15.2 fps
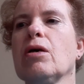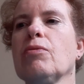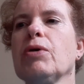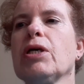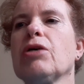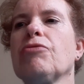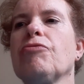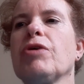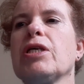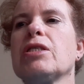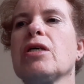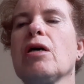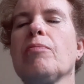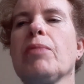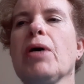We can read
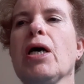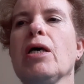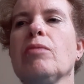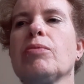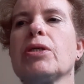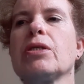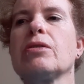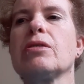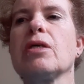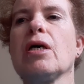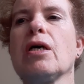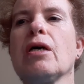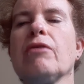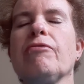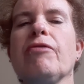our Bibles
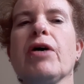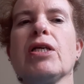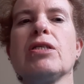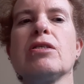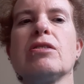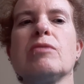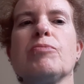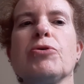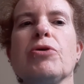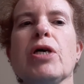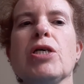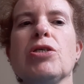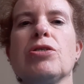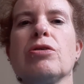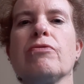and find
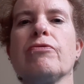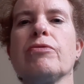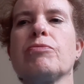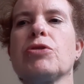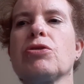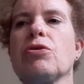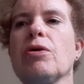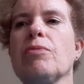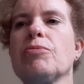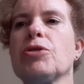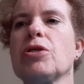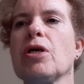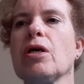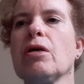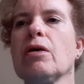inspiration from
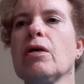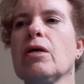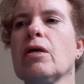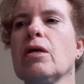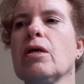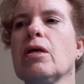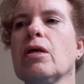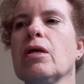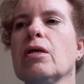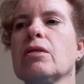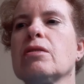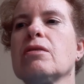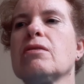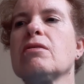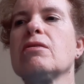Scripture
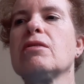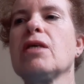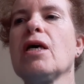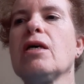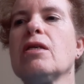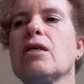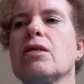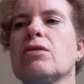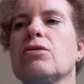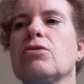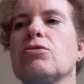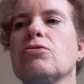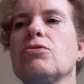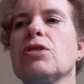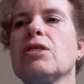to sustain us
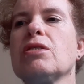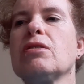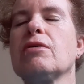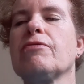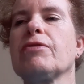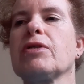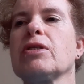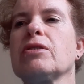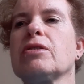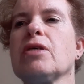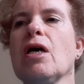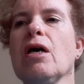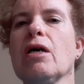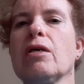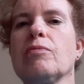through these difficult
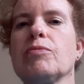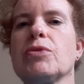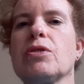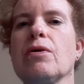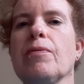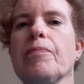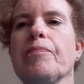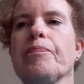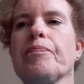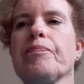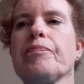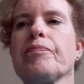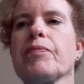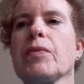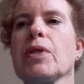times.
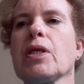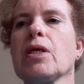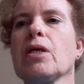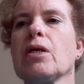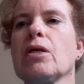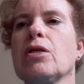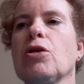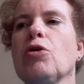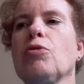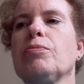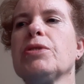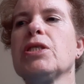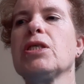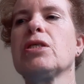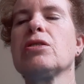
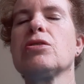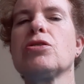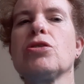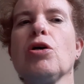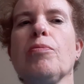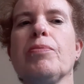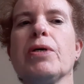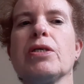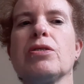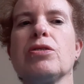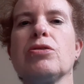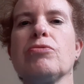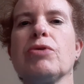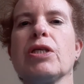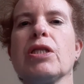Nobody can stop us
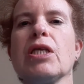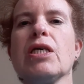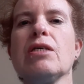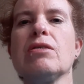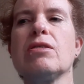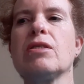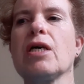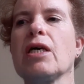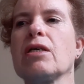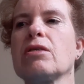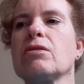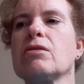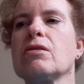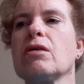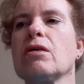doing these
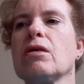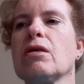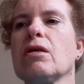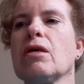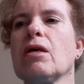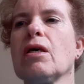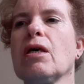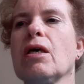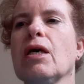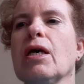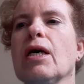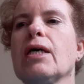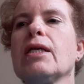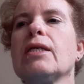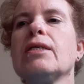things.
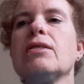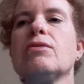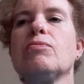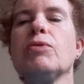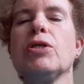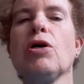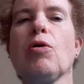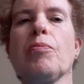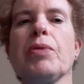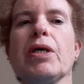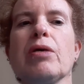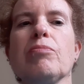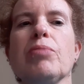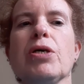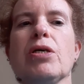At least we're not
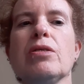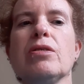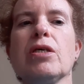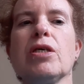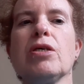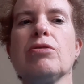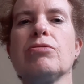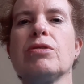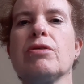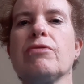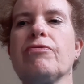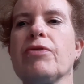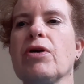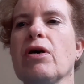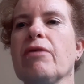being persecuted
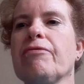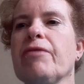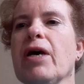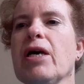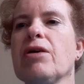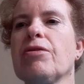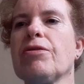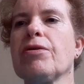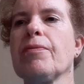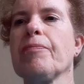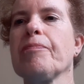for our faith.